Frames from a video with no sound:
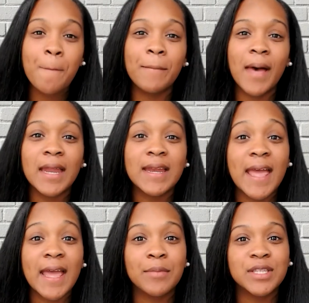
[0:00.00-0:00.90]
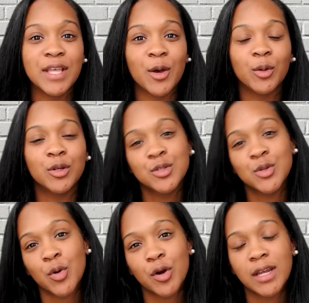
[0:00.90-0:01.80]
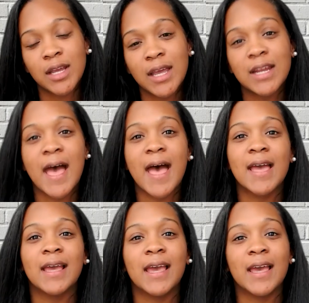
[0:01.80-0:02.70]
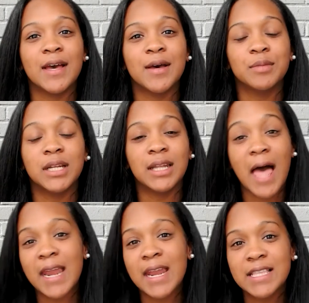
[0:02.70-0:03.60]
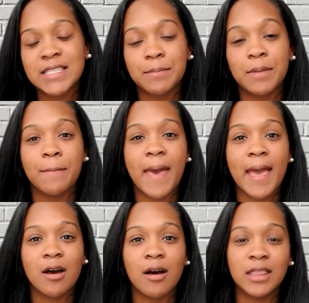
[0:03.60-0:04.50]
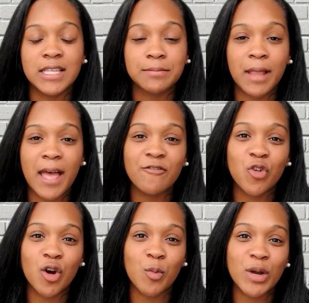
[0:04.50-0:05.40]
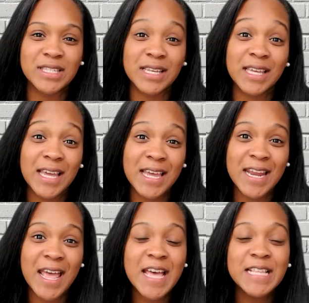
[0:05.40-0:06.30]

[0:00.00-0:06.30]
My name is Elder Tori, and I am delighted to be back on this platform once again